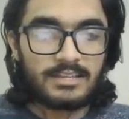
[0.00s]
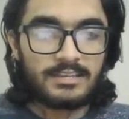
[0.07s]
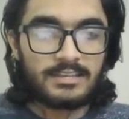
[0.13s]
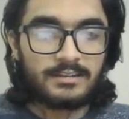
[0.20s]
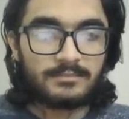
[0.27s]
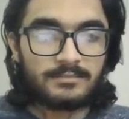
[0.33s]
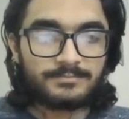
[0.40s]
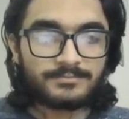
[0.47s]

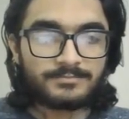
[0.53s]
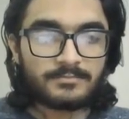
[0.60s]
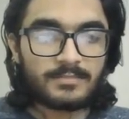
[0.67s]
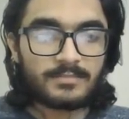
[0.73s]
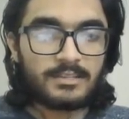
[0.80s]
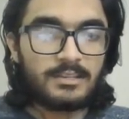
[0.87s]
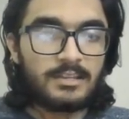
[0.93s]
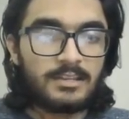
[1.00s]
here.
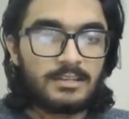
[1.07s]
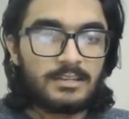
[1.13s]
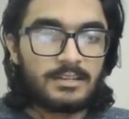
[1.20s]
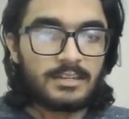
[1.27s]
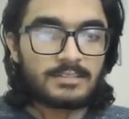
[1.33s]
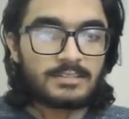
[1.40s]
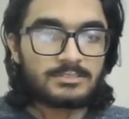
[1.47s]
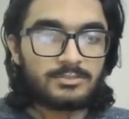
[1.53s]

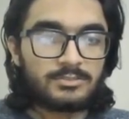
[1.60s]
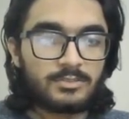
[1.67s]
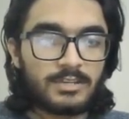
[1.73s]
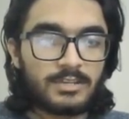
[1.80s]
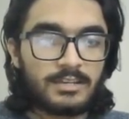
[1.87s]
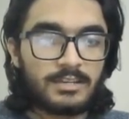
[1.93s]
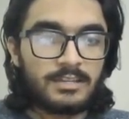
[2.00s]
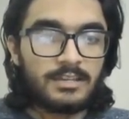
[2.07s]
Next you
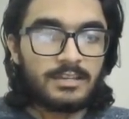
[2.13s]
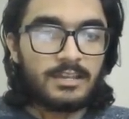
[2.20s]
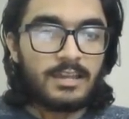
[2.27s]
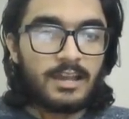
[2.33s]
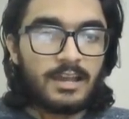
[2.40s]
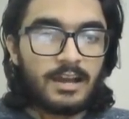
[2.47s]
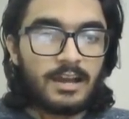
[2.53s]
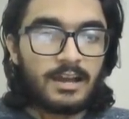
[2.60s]
can
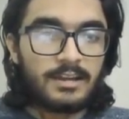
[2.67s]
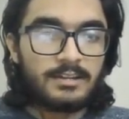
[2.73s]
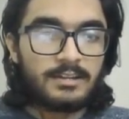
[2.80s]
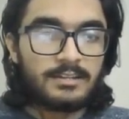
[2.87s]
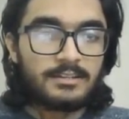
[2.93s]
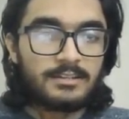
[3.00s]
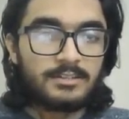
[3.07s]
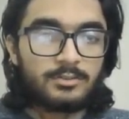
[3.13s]

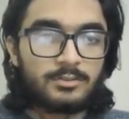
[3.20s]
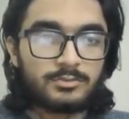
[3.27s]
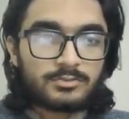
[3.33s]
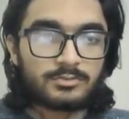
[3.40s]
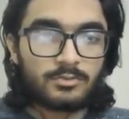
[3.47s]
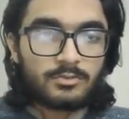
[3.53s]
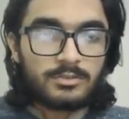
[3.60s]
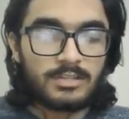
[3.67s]
hide to
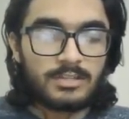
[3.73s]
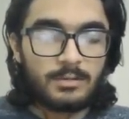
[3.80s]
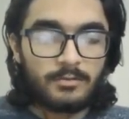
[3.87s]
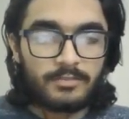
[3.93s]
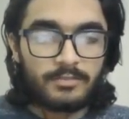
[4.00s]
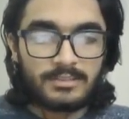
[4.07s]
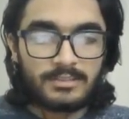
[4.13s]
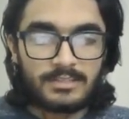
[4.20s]
scroll the
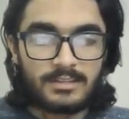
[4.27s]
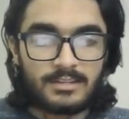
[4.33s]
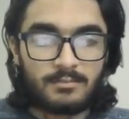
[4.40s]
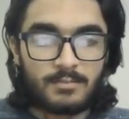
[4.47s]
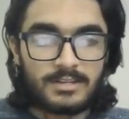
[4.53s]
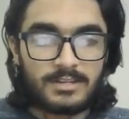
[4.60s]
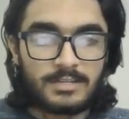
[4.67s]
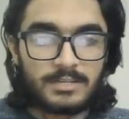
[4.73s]
element when there are
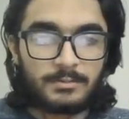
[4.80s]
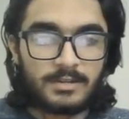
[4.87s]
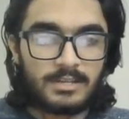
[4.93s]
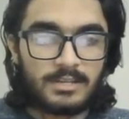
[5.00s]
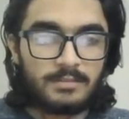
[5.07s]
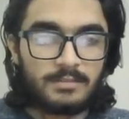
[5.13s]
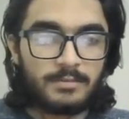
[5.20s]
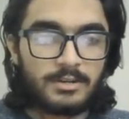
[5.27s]
multiple
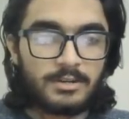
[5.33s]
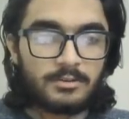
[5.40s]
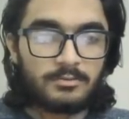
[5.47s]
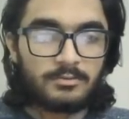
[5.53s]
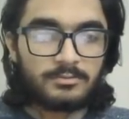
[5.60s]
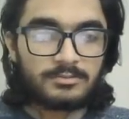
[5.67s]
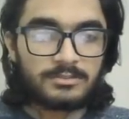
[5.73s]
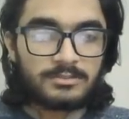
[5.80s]
element
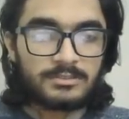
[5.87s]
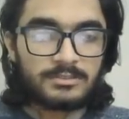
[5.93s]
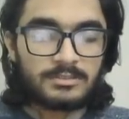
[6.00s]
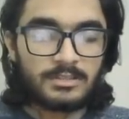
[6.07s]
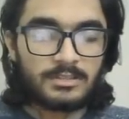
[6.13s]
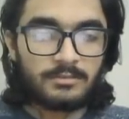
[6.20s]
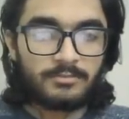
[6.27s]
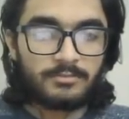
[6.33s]
on
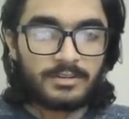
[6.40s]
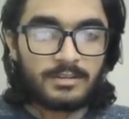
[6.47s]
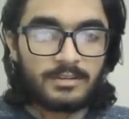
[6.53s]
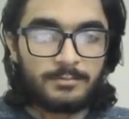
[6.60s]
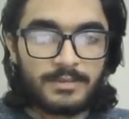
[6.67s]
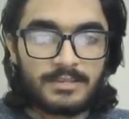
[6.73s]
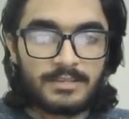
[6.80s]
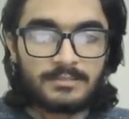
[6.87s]
the funnel
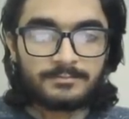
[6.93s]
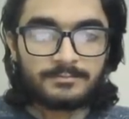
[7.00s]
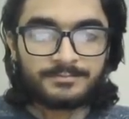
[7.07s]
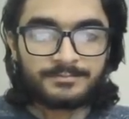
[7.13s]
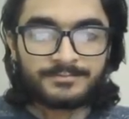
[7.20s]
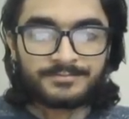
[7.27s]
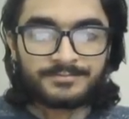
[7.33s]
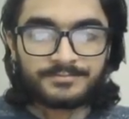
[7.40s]
page,
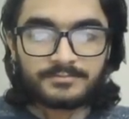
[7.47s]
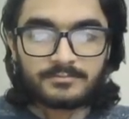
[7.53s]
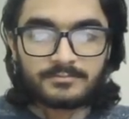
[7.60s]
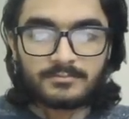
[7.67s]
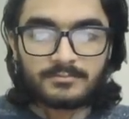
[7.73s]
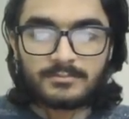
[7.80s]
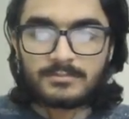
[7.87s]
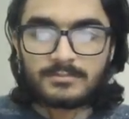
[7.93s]

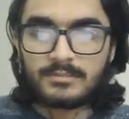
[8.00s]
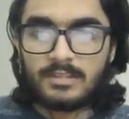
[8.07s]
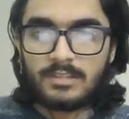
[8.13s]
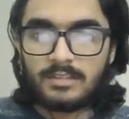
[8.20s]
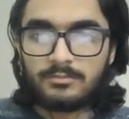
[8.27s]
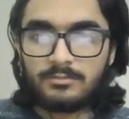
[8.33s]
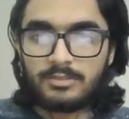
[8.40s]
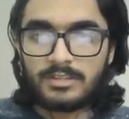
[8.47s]

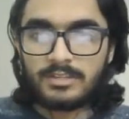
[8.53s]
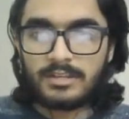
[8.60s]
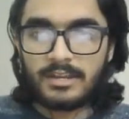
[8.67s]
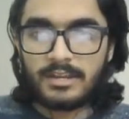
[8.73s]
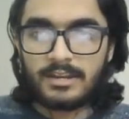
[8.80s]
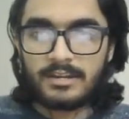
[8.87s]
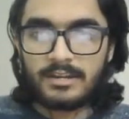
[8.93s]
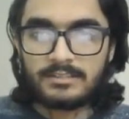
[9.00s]
like we can
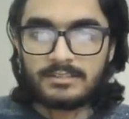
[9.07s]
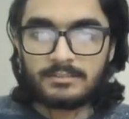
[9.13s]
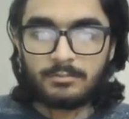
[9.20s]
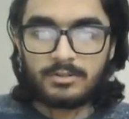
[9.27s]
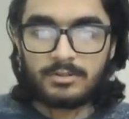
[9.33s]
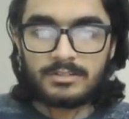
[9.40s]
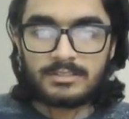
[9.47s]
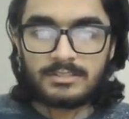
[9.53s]
add the
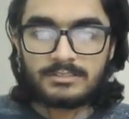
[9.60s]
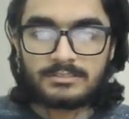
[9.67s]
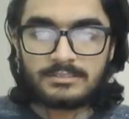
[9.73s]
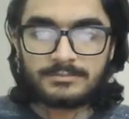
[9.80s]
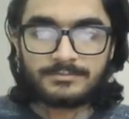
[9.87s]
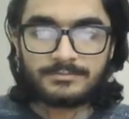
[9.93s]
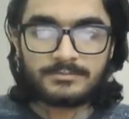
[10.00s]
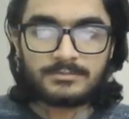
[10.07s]
bullet list.
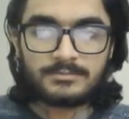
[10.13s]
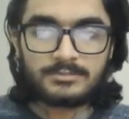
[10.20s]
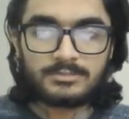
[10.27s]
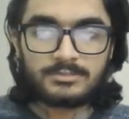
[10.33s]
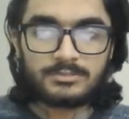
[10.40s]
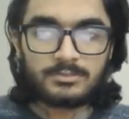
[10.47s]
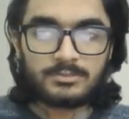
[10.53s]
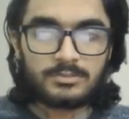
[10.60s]

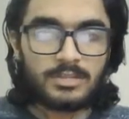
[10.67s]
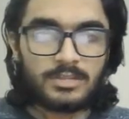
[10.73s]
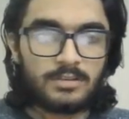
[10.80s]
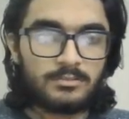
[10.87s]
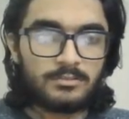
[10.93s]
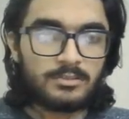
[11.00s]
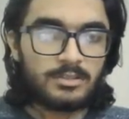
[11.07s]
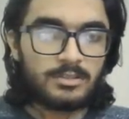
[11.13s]
So
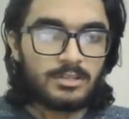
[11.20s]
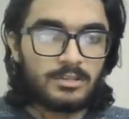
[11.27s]
now